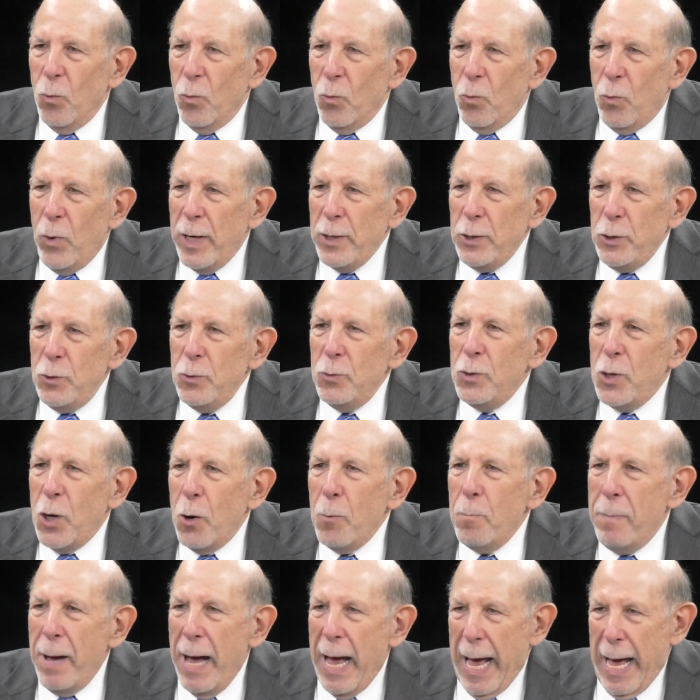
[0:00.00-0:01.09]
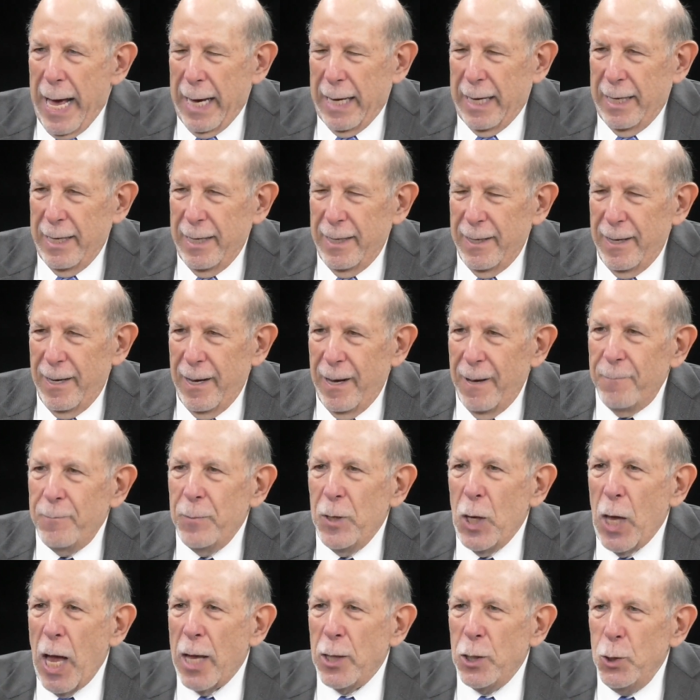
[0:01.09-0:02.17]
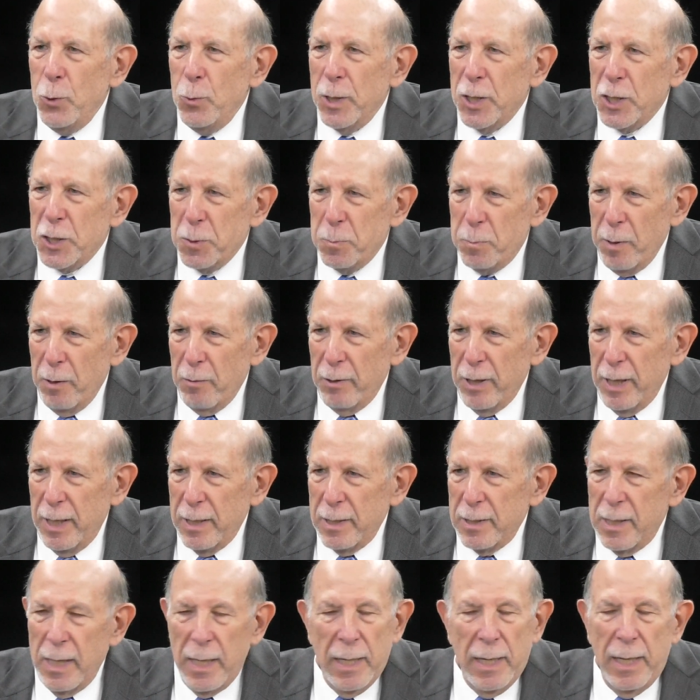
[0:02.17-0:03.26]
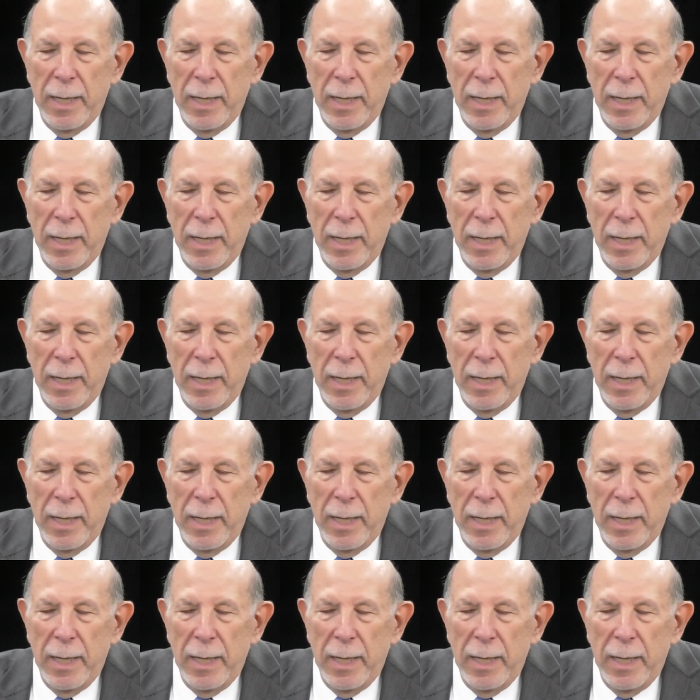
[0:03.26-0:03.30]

When you go back and, and you experience,